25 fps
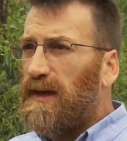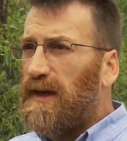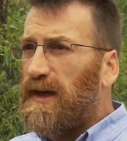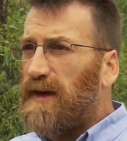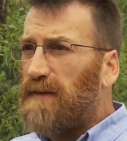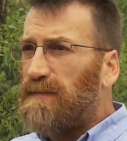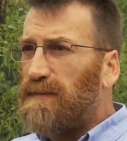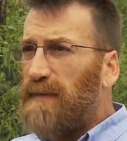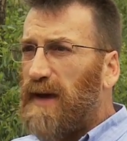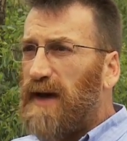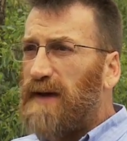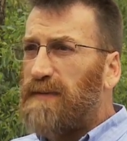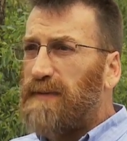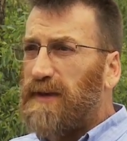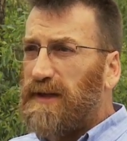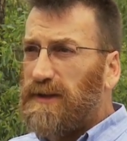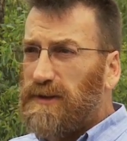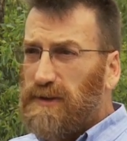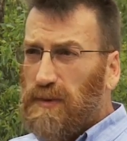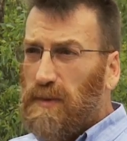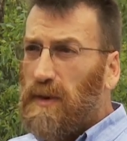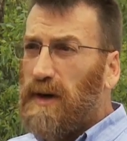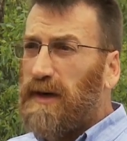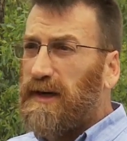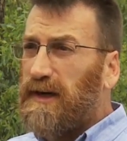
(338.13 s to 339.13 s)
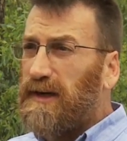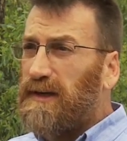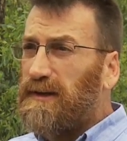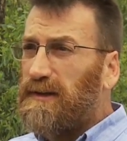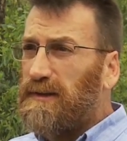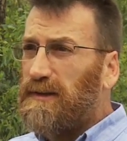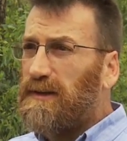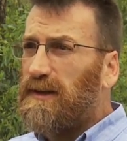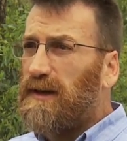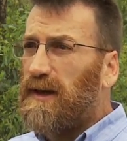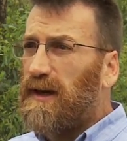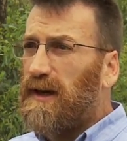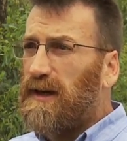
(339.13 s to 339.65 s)
it may be 20,
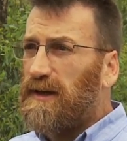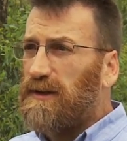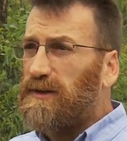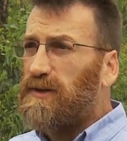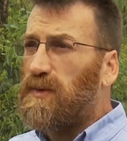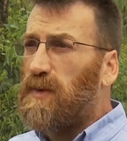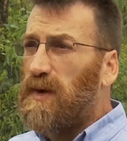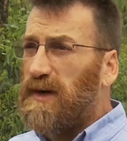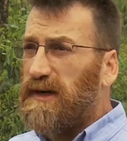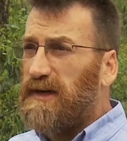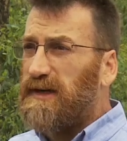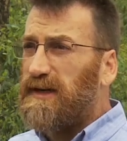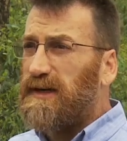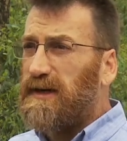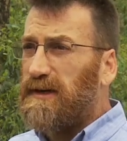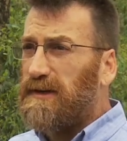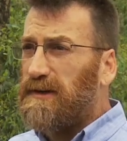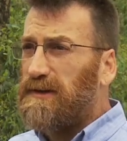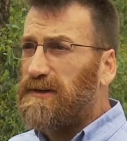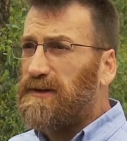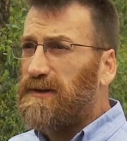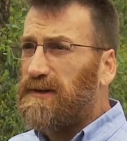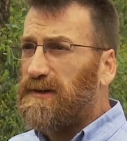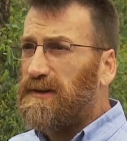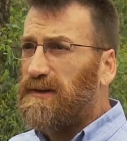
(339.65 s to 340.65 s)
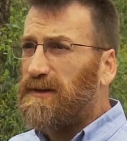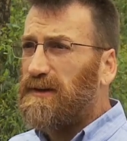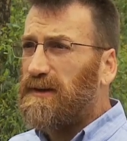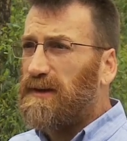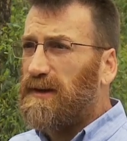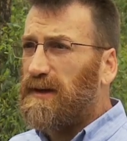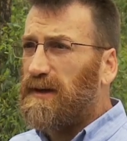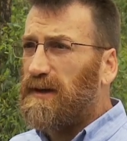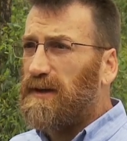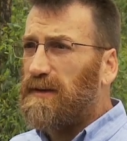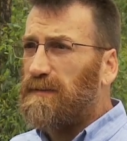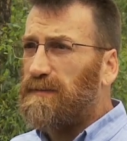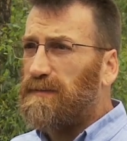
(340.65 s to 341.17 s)
uh, 20 years
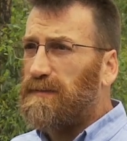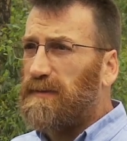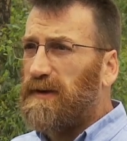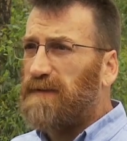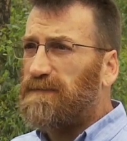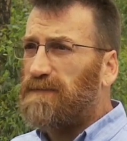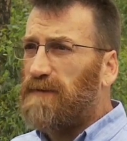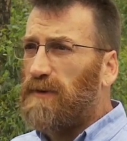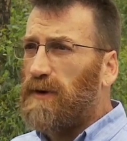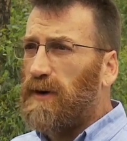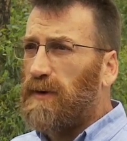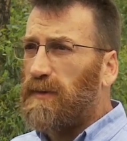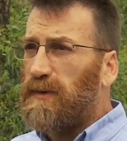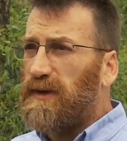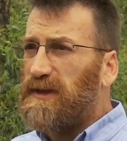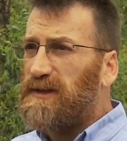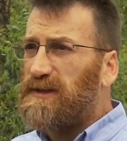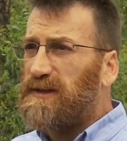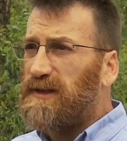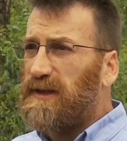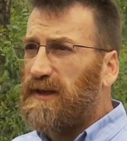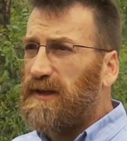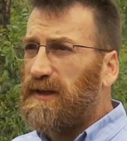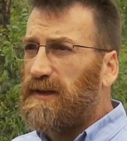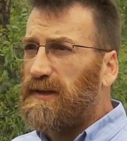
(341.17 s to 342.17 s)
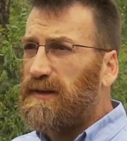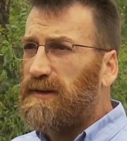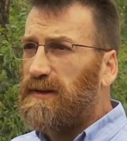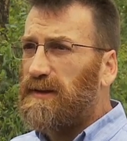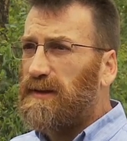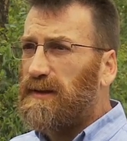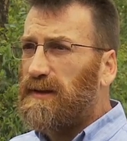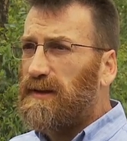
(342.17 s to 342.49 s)
uh, before we see